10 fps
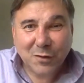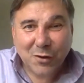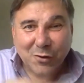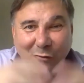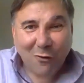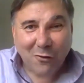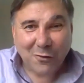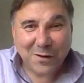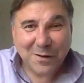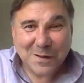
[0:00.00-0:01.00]
is going
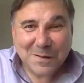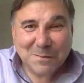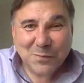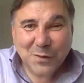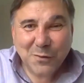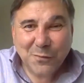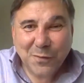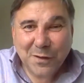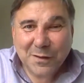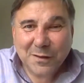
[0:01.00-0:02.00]
wrong. You
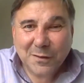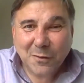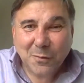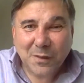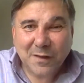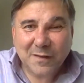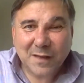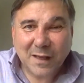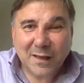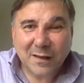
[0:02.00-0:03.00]
fear that nobody is
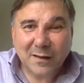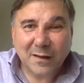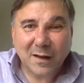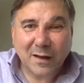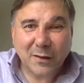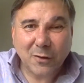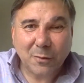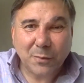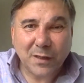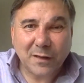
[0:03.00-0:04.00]
taking uh, your
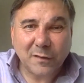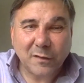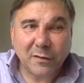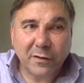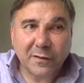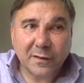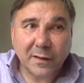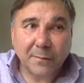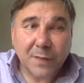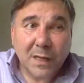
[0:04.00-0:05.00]
opinion
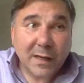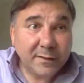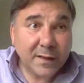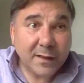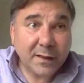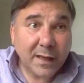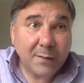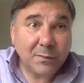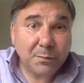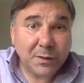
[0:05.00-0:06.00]
seriously. And then
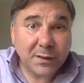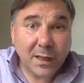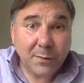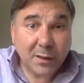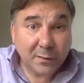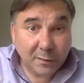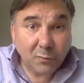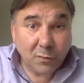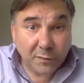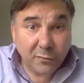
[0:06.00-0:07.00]
came the pandemic, and
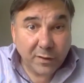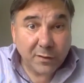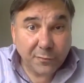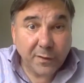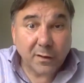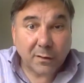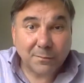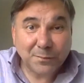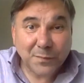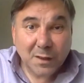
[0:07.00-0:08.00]
it was a real fear
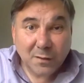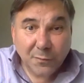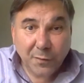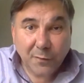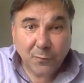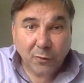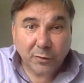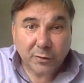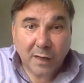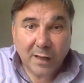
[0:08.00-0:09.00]
fear for
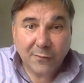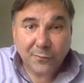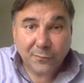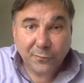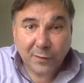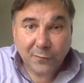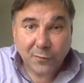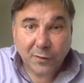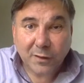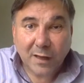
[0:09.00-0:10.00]
your life, fear
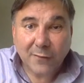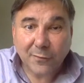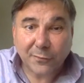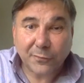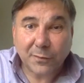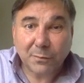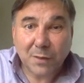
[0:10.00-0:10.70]
for the life of the